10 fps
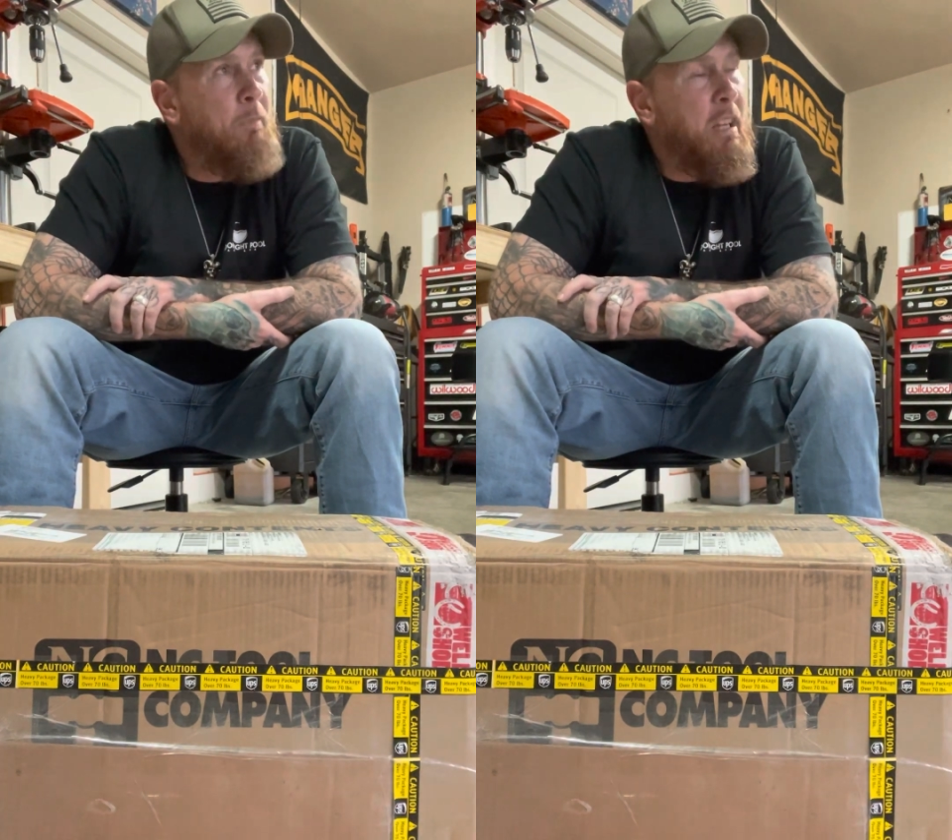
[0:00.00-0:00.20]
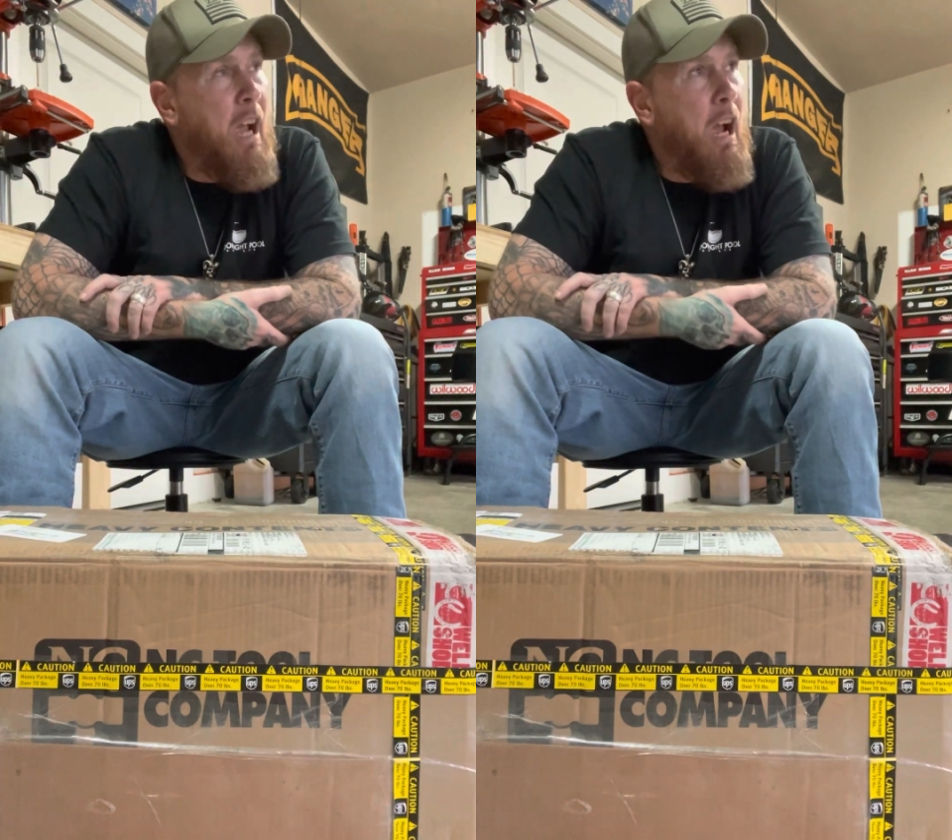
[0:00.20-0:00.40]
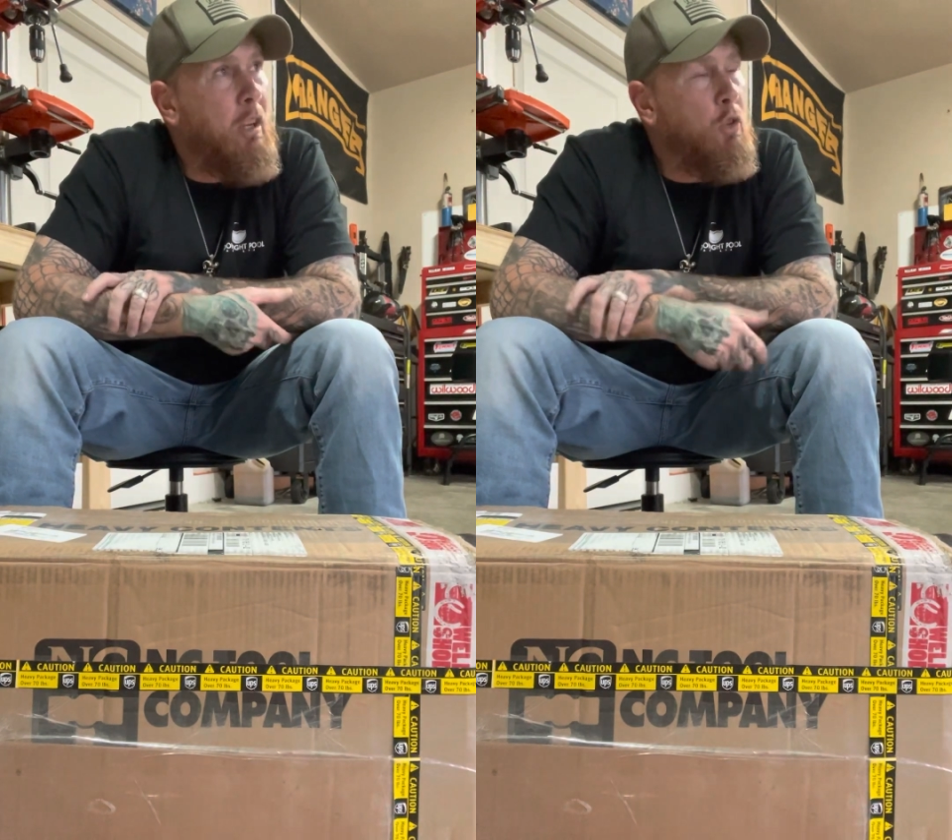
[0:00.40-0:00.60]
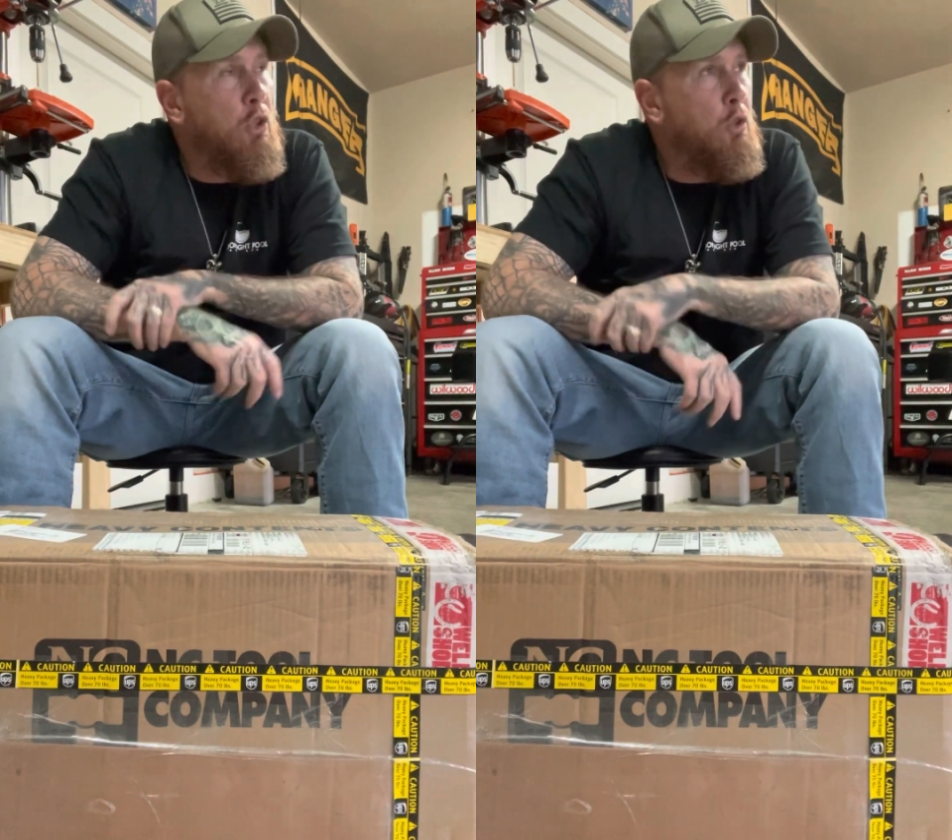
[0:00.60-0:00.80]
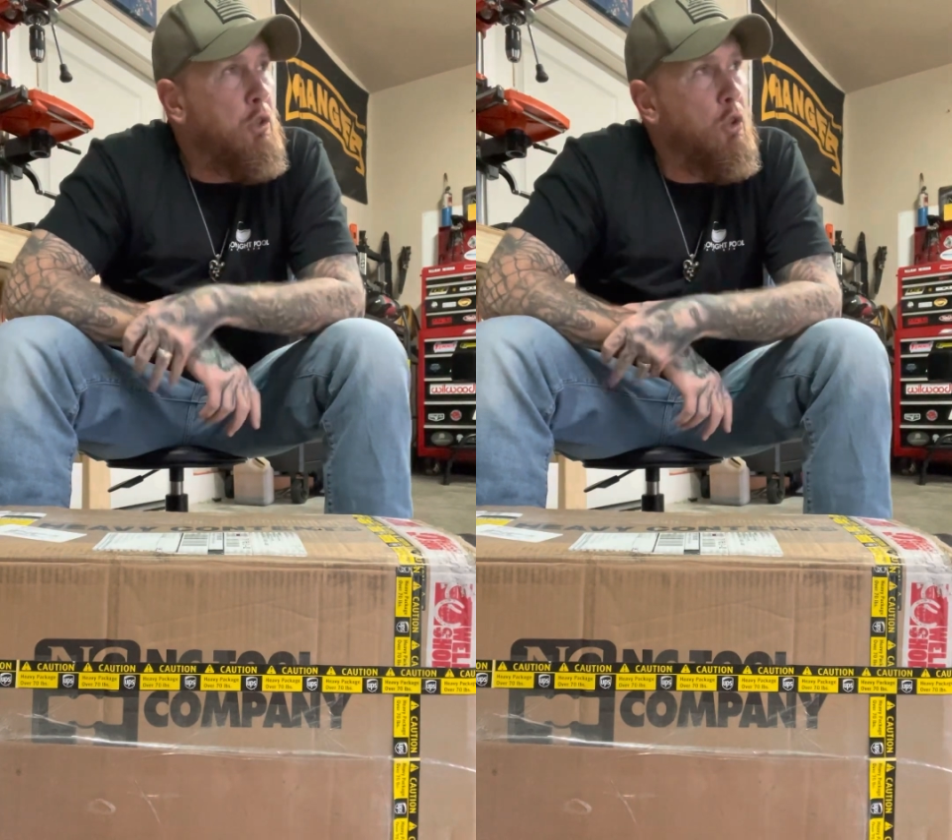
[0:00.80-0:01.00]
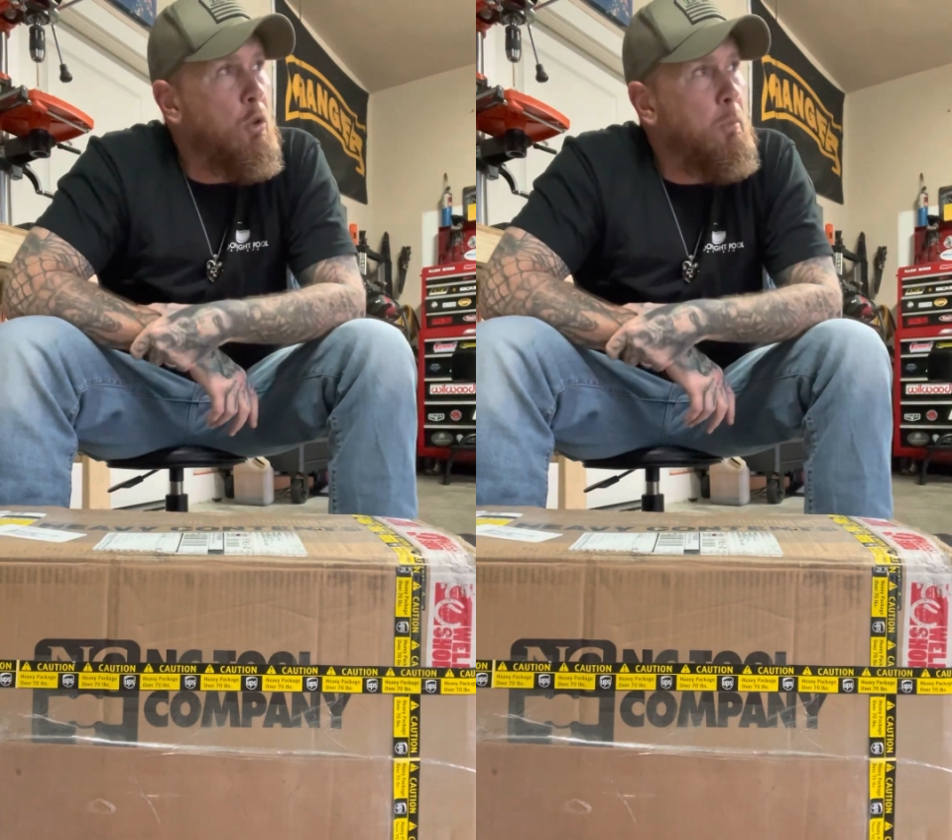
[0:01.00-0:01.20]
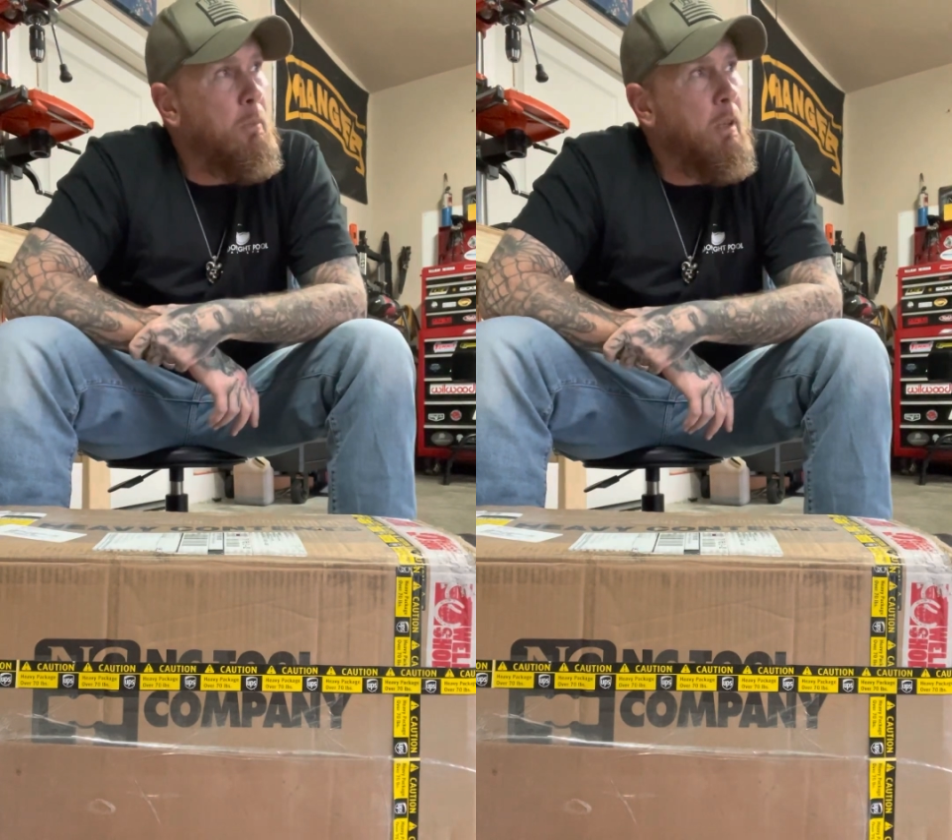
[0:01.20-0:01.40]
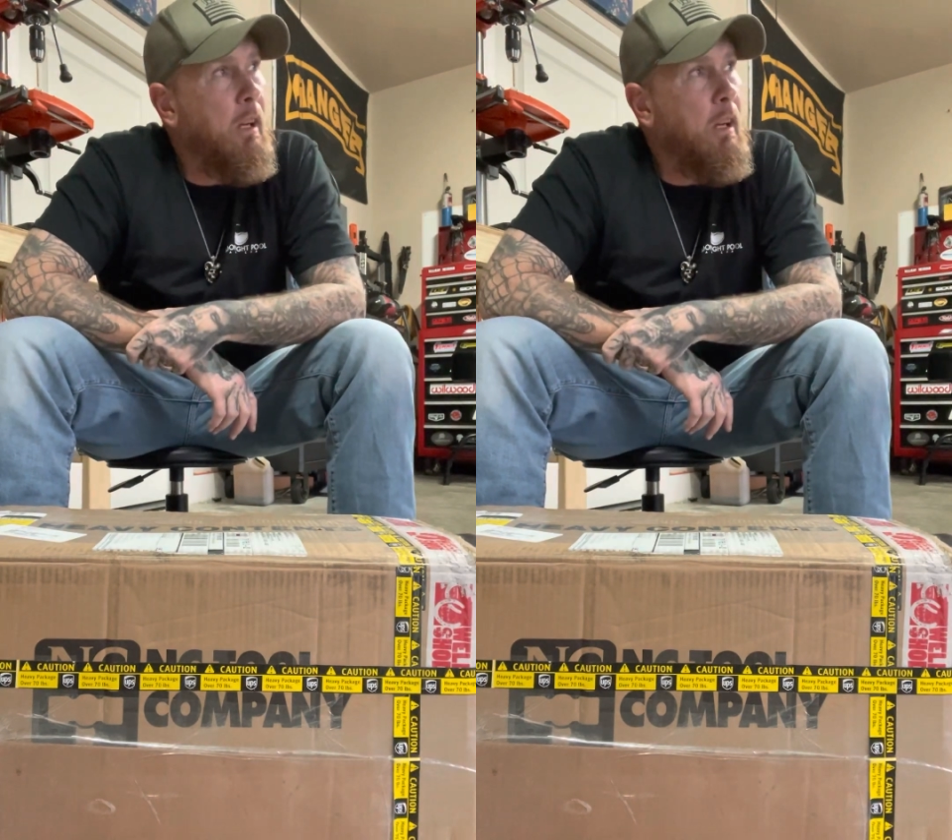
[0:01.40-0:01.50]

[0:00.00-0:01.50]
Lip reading: guy on YouTube